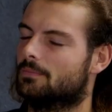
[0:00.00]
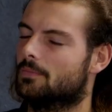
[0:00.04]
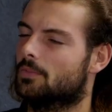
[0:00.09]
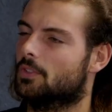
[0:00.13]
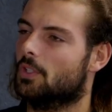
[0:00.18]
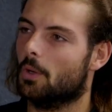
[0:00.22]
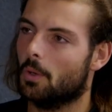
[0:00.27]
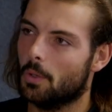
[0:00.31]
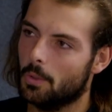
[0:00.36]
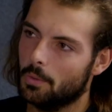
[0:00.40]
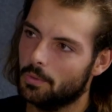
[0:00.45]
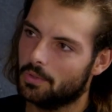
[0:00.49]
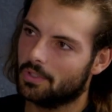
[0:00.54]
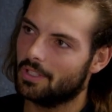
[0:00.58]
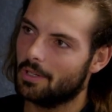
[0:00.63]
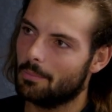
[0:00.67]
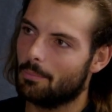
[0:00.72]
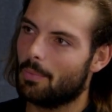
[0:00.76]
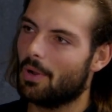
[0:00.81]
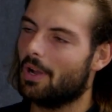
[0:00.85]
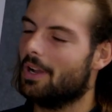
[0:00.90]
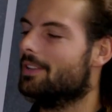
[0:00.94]
So who's going
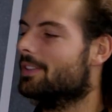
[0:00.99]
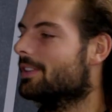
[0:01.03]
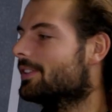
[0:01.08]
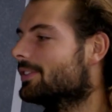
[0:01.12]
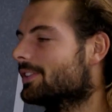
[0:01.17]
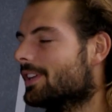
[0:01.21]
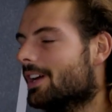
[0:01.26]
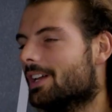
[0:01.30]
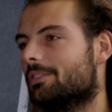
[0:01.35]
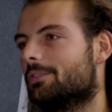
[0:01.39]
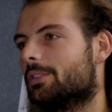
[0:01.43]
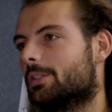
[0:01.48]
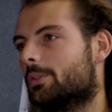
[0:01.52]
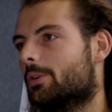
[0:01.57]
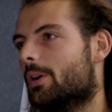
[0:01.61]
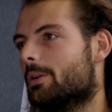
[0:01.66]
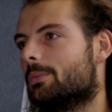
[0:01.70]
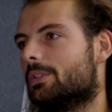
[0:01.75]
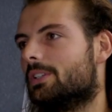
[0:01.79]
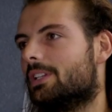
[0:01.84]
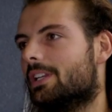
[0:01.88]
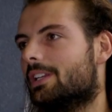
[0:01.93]
to buy this kind of
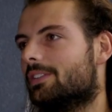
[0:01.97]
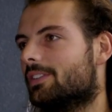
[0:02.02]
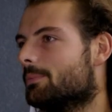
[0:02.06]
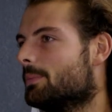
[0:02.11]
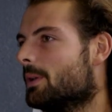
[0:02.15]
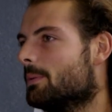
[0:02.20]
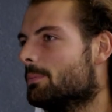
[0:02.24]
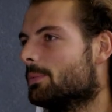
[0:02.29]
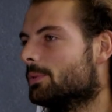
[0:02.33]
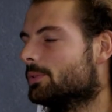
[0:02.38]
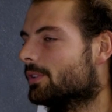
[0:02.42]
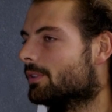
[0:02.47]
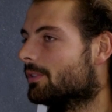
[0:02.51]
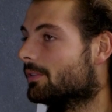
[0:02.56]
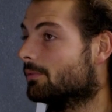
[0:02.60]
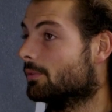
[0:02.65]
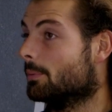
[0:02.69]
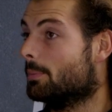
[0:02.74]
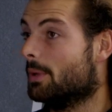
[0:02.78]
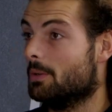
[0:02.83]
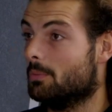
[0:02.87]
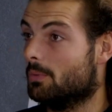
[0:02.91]
equipment? Is it people doing
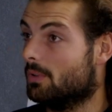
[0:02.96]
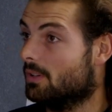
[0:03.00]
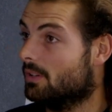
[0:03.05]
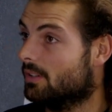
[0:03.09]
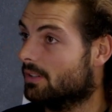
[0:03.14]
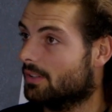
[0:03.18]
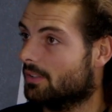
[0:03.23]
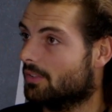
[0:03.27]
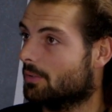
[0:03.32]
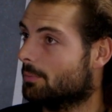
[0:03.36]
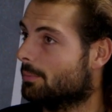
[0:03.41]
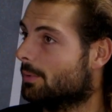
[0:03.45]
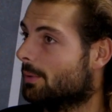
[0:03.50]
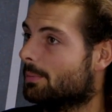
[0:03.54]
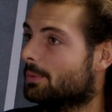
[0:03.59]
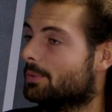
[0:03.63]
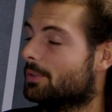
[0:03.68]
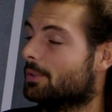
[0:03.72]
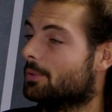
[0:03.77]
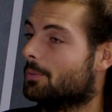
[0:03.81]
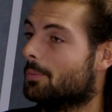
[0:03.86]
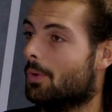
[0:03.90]
repeat work? Is it
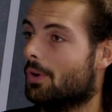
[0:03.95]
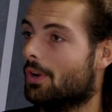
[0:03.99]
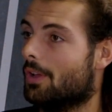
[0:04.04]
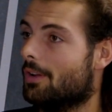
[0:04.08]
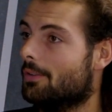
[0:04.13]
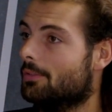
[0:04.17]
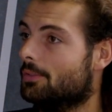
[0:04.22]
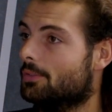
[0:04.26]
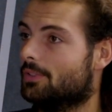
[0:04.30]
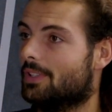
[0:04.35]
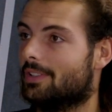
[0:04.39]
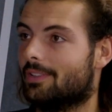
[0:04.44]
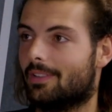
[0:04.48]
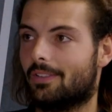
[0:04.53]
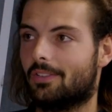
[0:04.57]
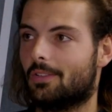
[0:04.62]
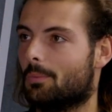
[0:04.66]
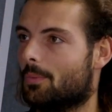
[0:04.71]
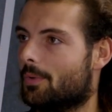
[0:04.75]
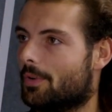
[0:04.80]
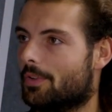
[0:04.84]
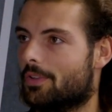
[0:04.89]
people doing one-offs? Is it
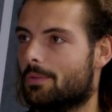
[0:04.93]
somewhere